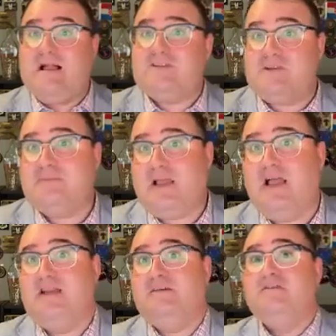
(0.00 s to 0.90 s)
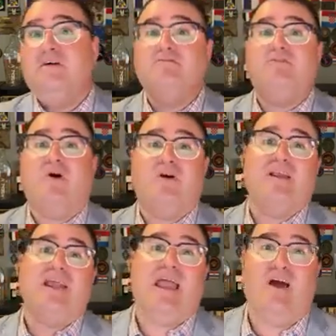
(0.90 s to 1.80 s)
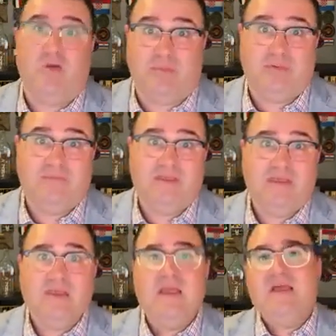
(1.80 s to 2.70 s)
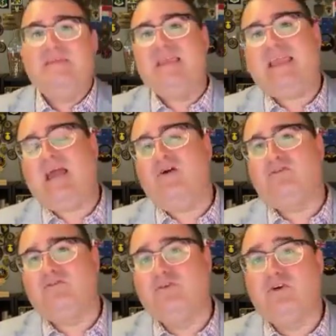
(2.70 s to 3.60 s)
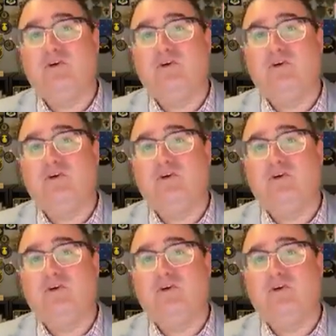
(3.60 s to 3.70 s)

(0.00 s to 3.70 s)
some kind of foreign help. The account grew